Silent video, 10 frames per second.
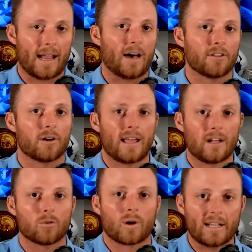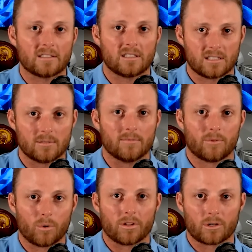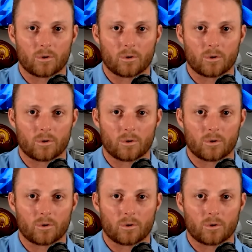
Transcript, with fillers: Now they're in a great system for their